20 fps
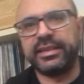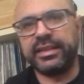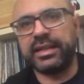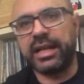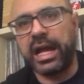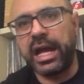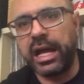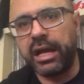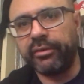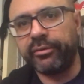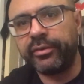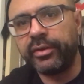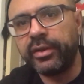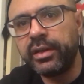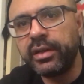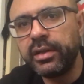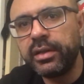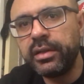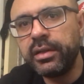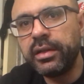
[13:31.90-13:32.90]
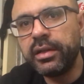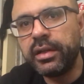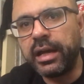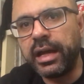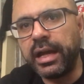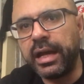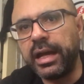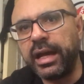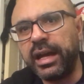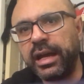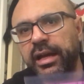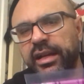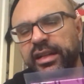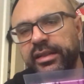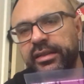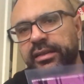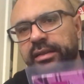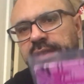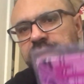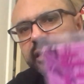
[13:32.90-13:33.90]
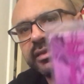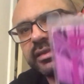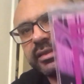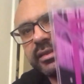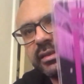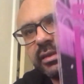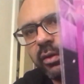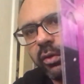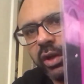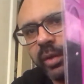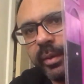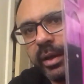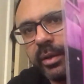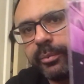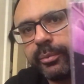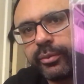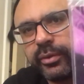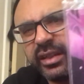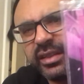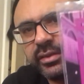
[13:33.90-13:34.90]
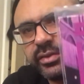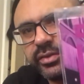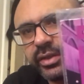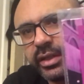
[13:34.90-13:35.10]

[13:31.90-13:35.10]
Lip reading: did have. This isn't all about Prince.